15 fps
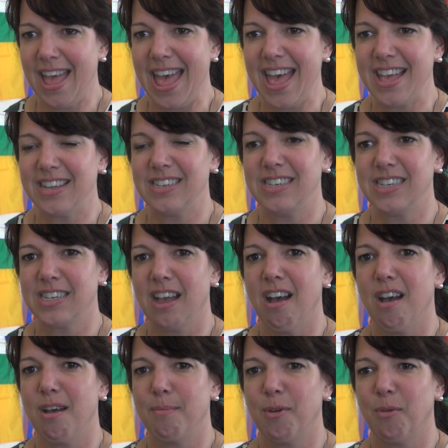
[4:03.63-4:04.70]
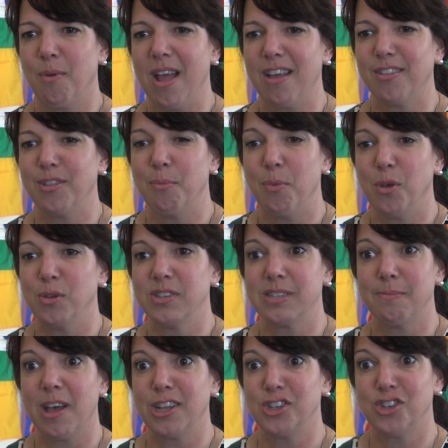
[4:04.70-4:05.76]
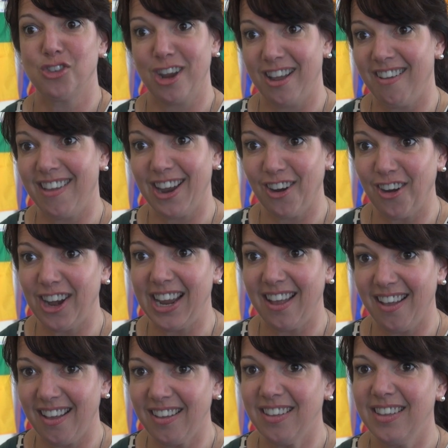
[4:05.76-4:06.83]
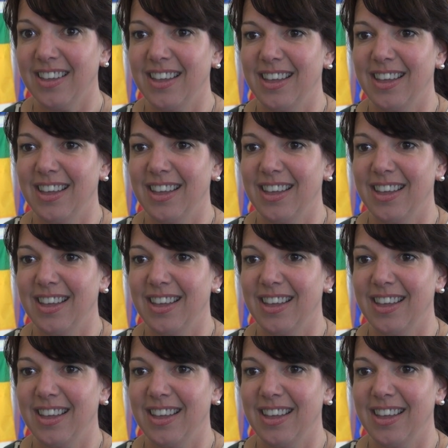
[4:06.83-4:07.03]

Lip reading: and around the Bozeman Trail area.